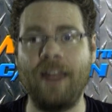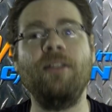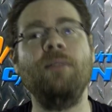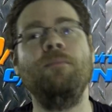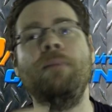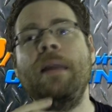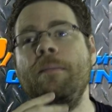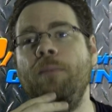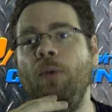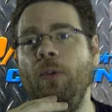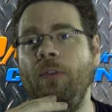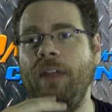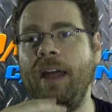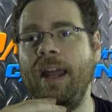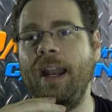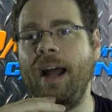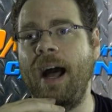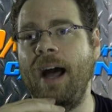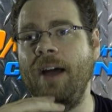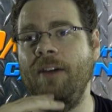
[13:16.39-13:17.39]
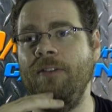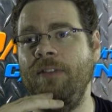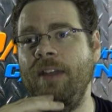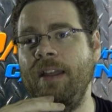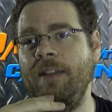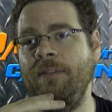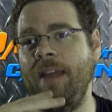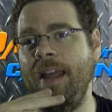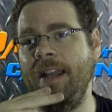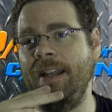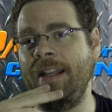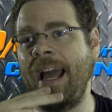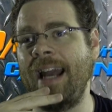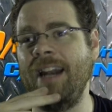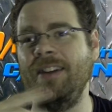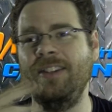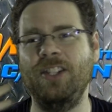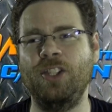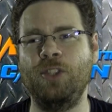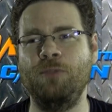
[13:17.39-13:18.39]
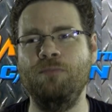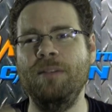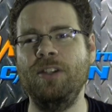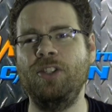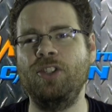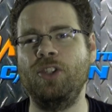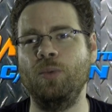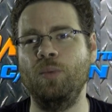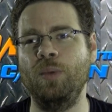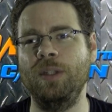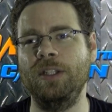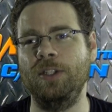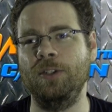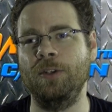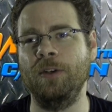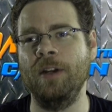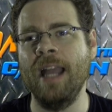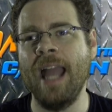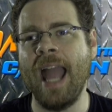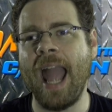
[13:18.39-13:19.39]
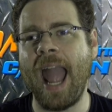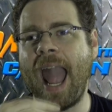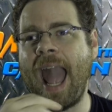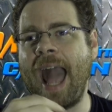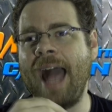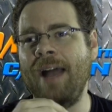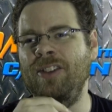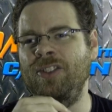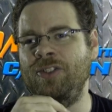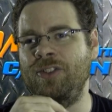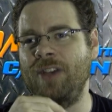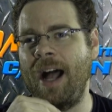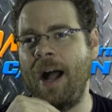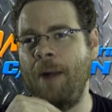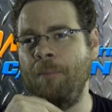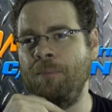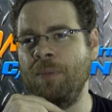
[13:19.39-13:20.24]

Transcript: I think people that kind of dismiss the Riddler as